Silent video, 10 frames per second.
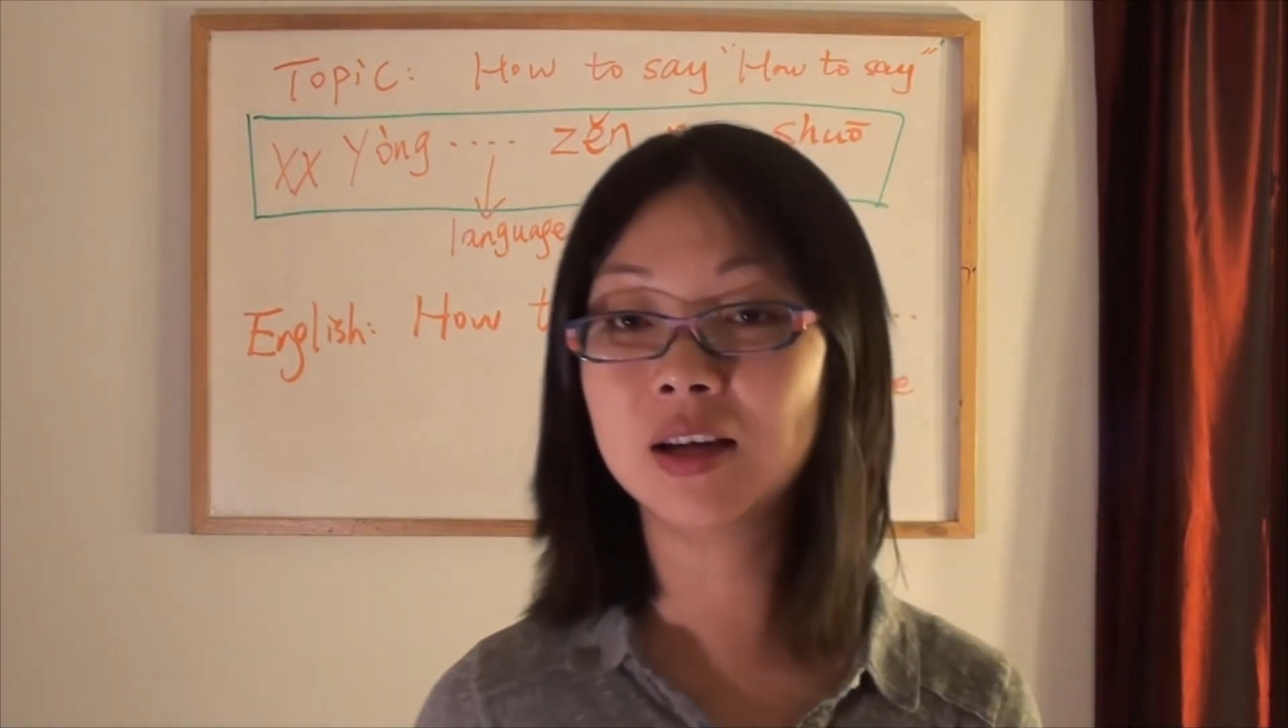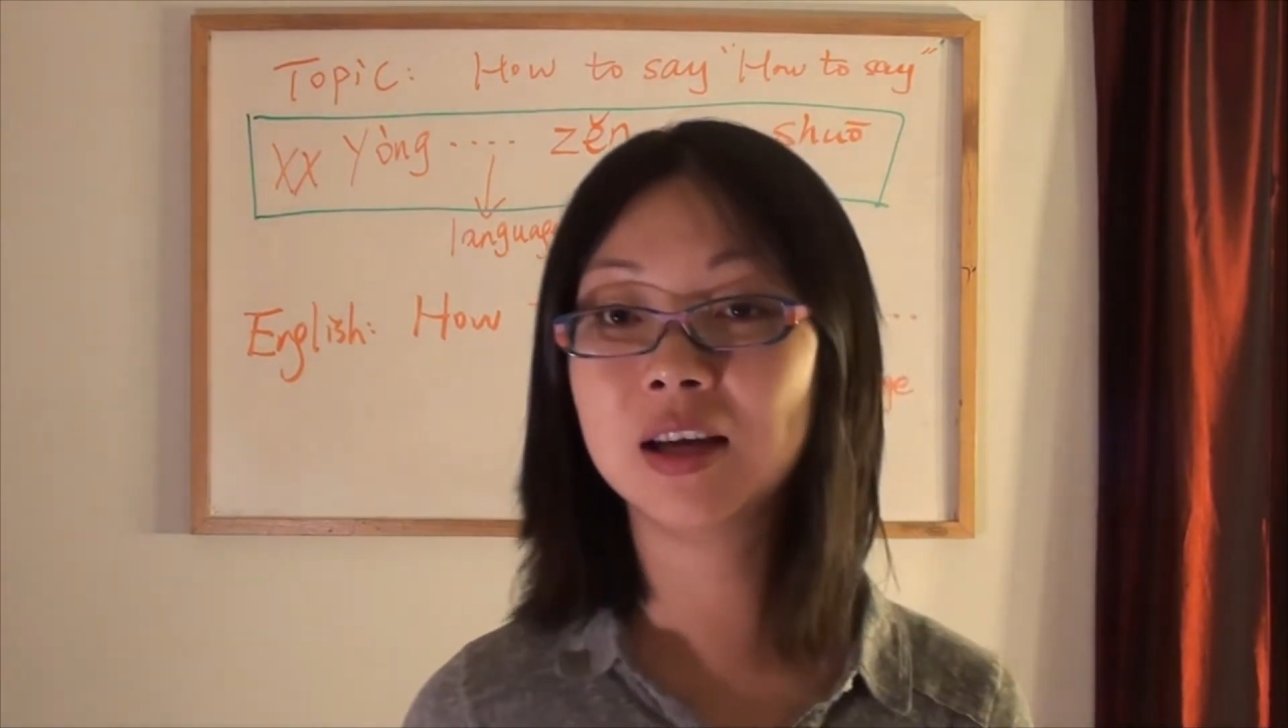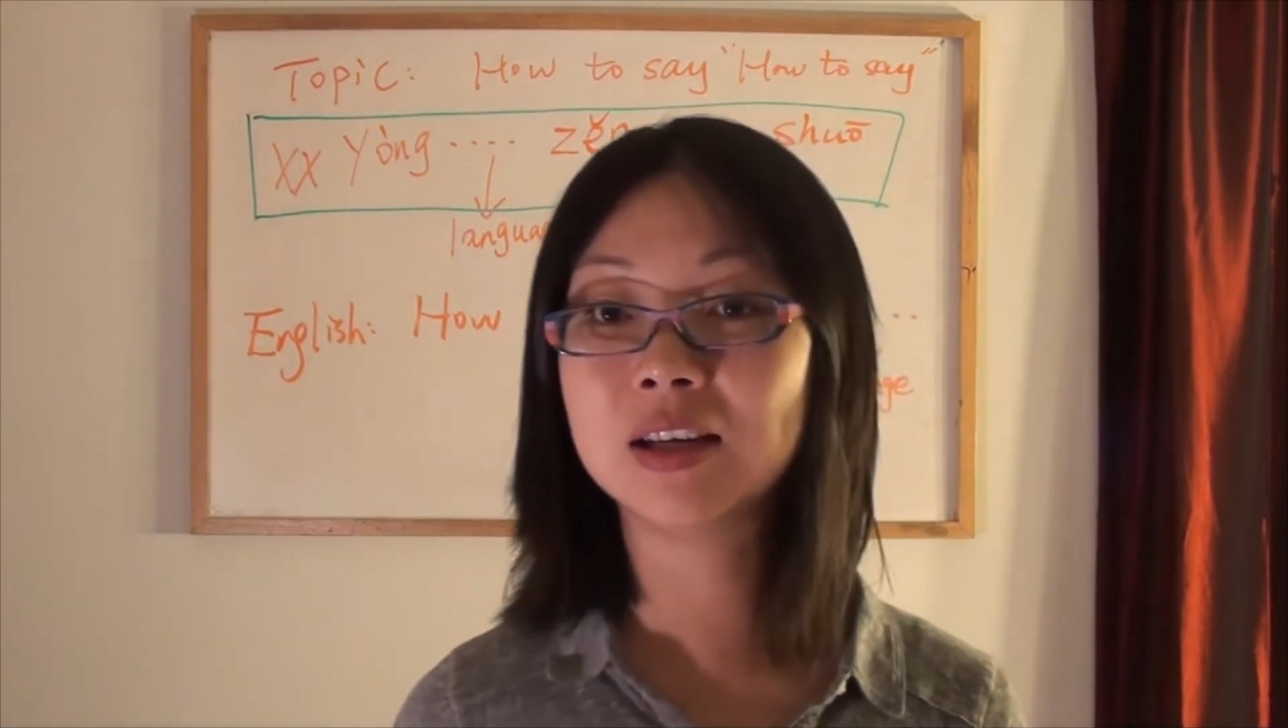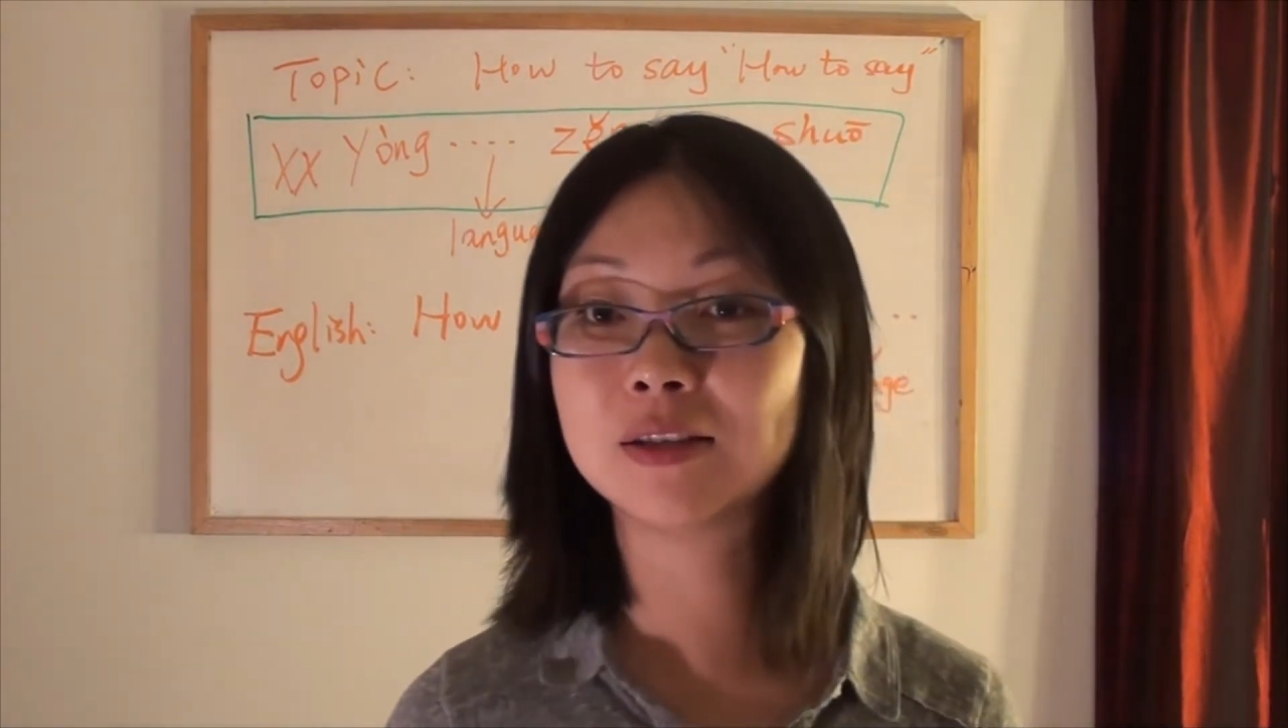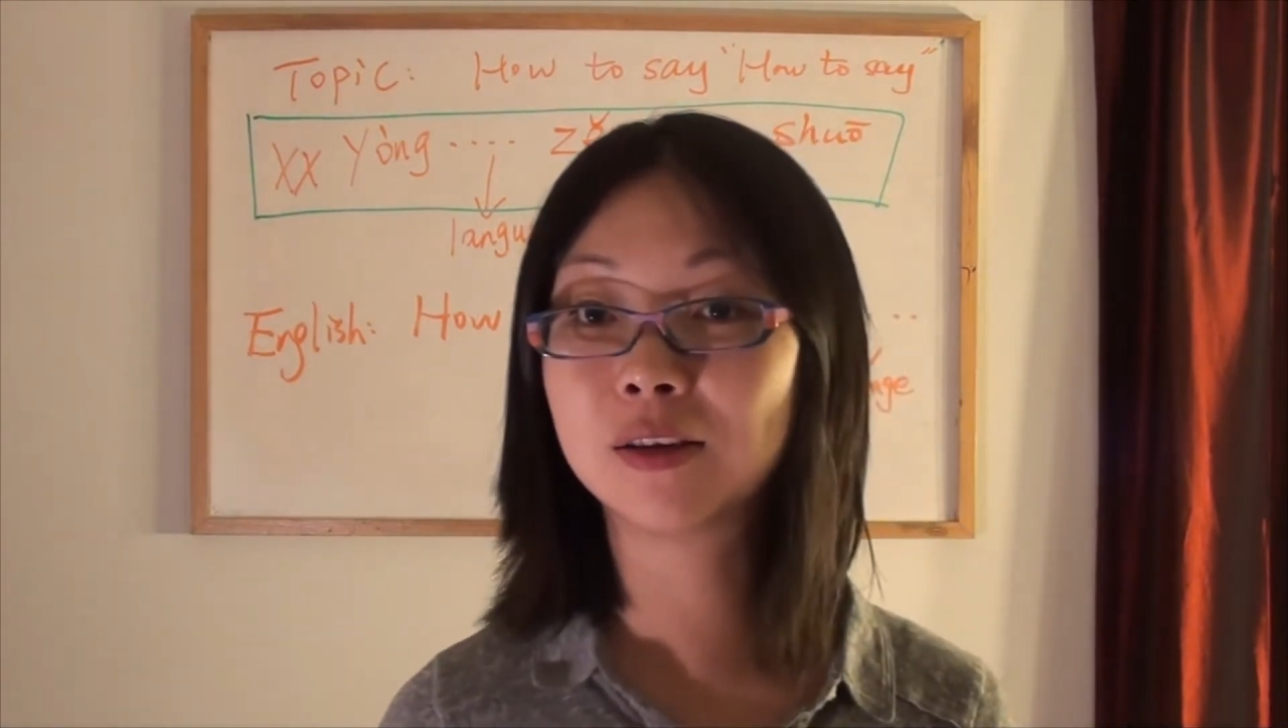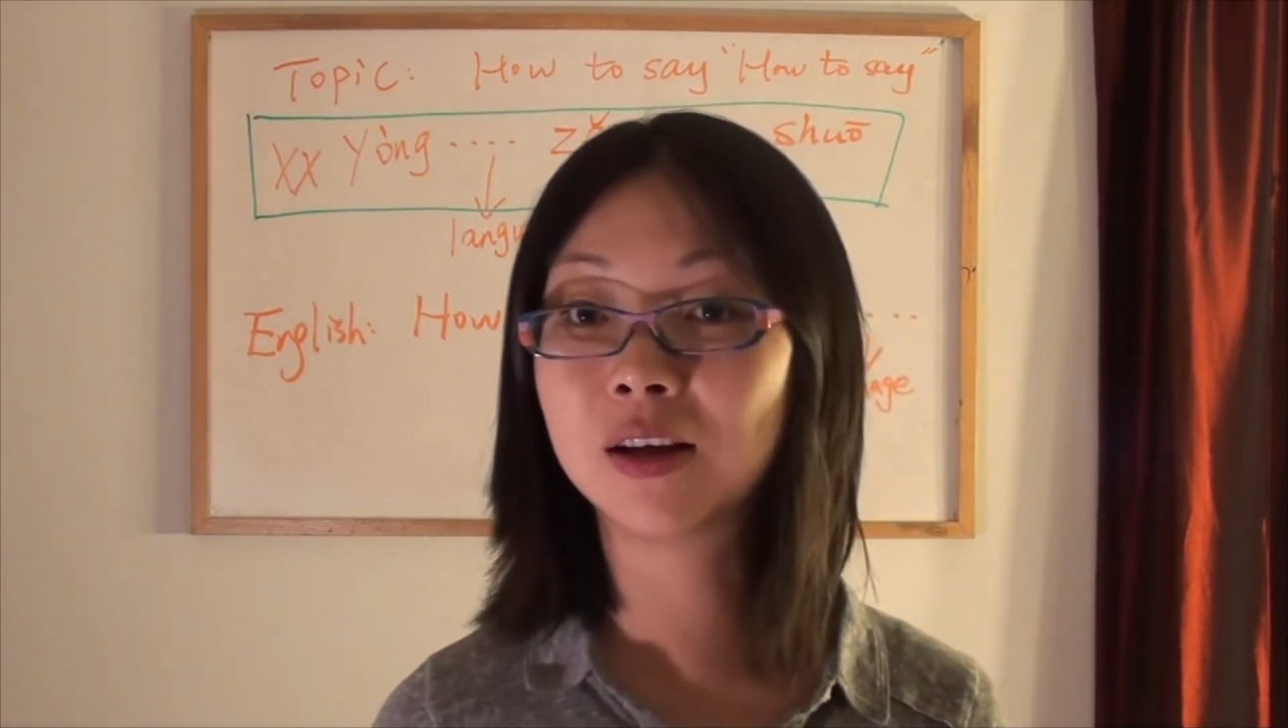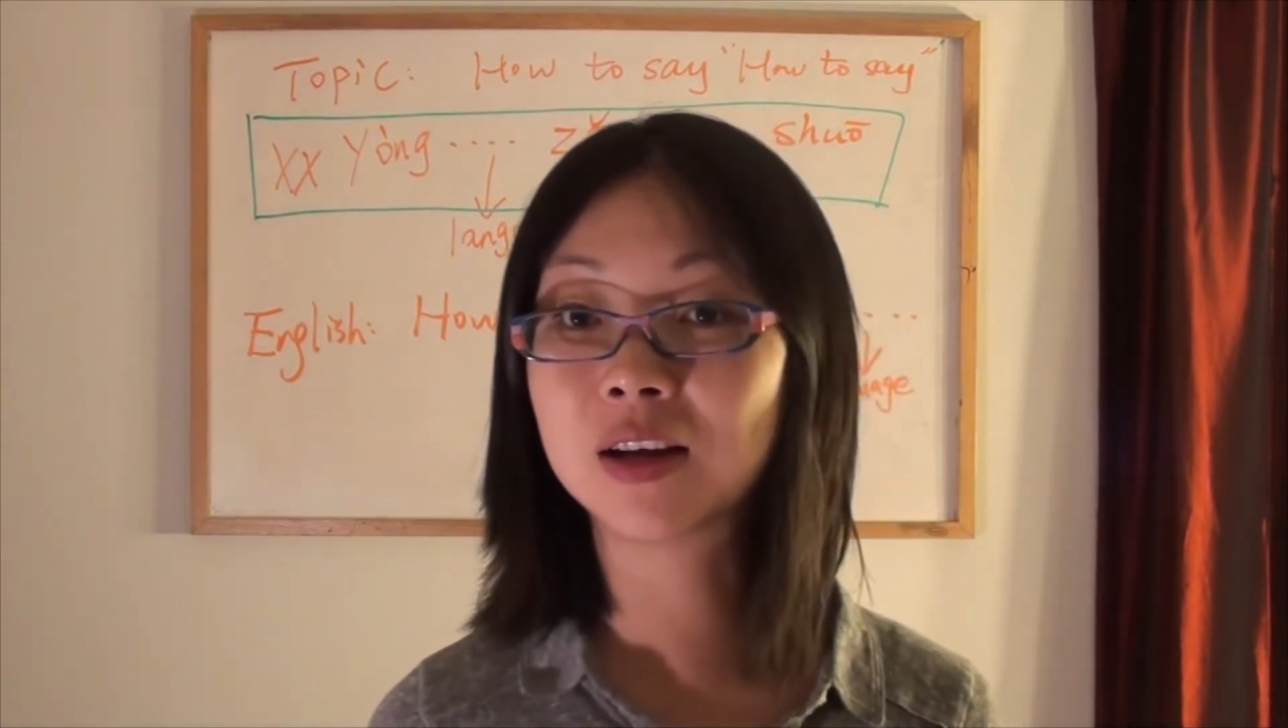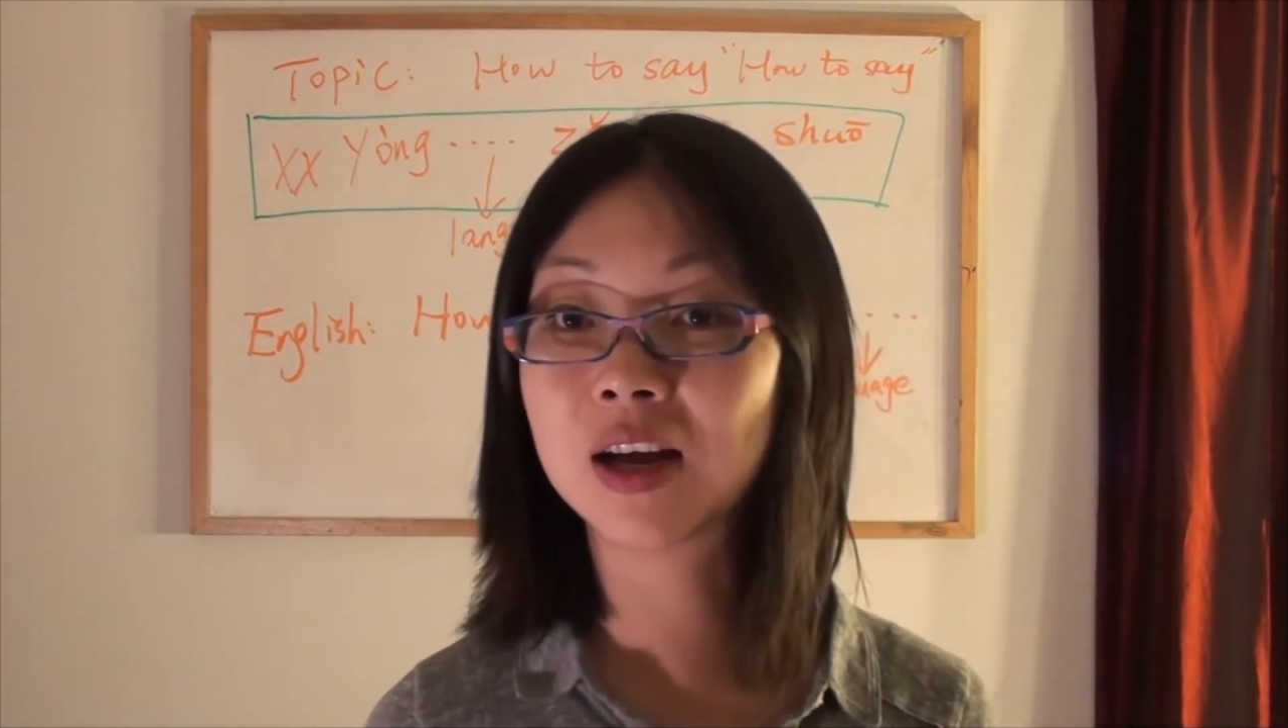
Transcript: is a